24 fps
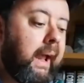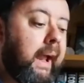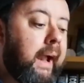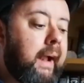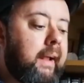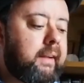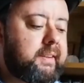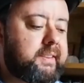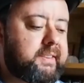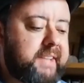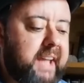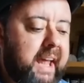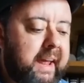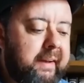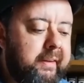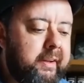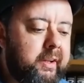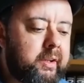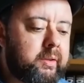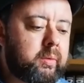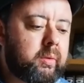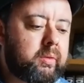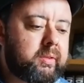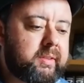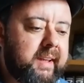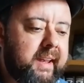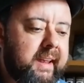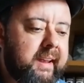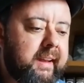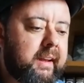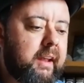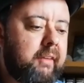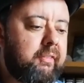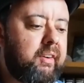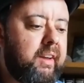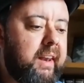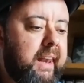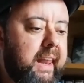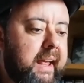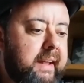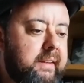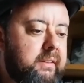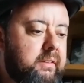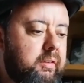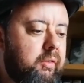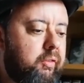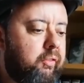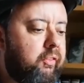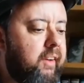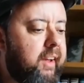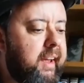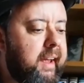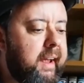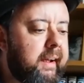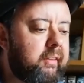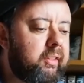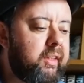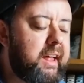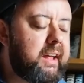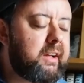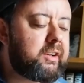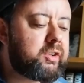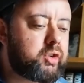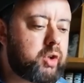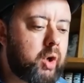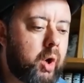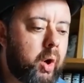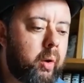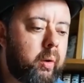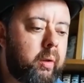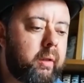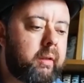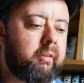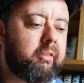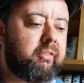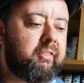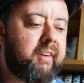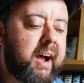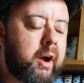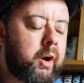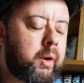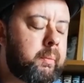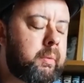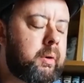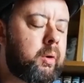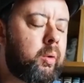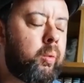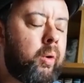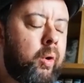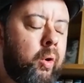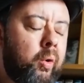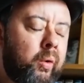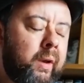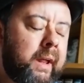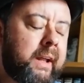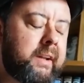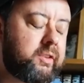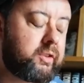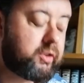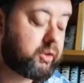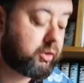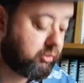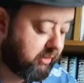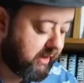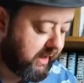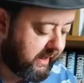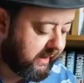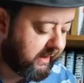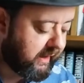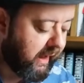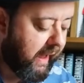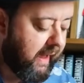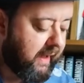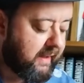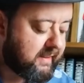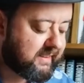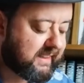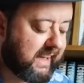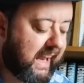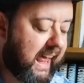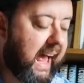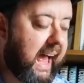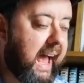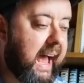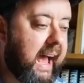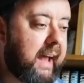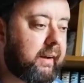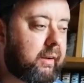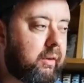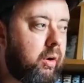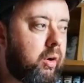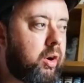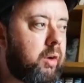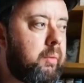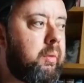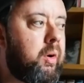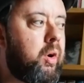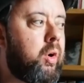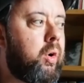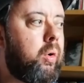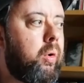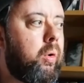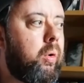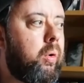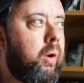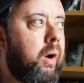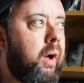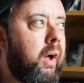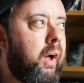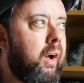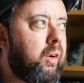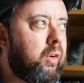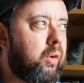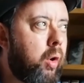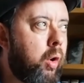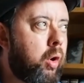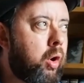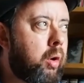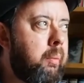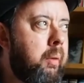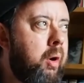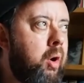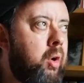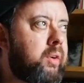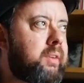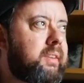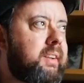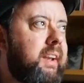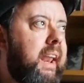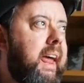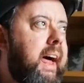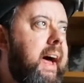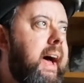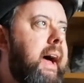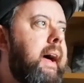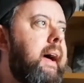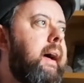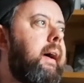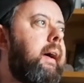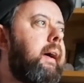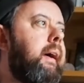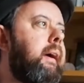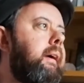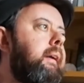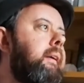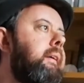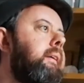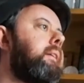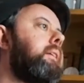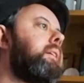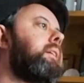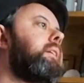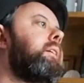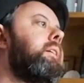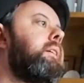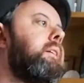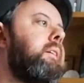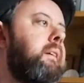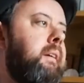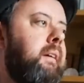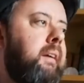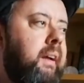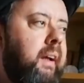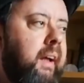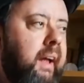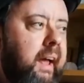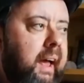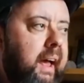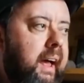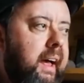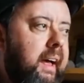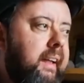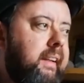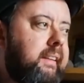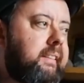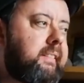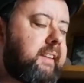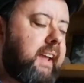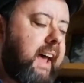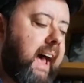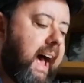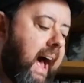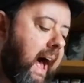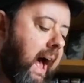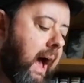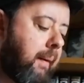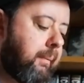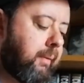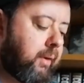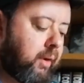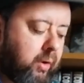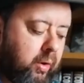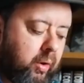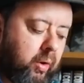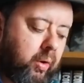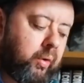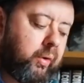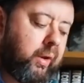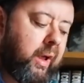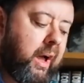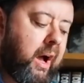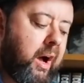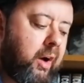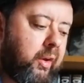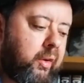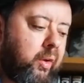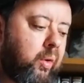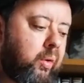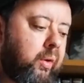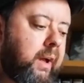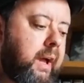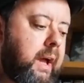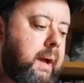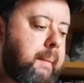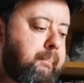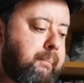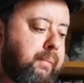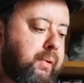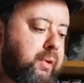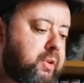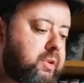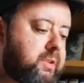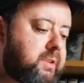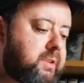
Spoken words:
The standards will sink if I let you think. They'll show you the fountain but won't let you drink. Slide, Kokomo, Kokomo, slide. Time to go now, don't get pushed